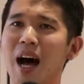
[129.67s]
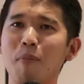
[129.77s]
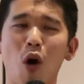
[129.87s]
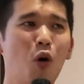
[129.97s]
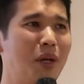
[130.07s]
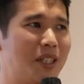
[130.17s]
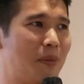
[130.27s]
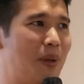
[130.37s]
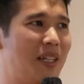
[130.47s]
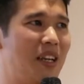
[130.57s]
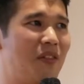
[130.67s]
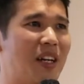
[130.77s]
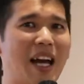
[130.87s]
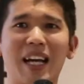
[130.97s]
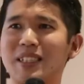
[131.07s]
I'm always a
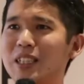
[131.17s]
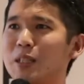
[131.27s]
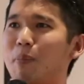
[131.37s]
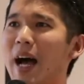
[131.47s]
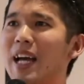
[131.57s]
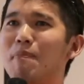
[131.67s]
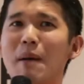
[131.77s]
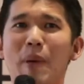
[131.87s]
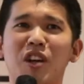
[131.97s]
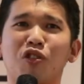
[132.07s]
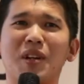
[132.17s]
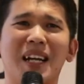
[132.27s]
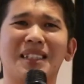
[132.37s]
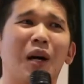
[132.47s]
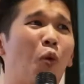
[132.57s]
believer, as inspired by
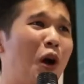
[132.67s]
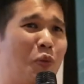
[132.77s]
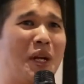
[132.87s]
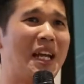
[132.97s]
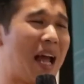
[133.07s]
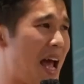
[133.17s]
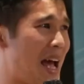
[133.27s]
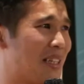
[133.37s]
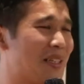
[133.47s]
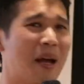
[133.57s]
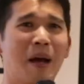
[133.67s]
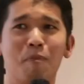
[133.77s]
Petronas award-winning ads,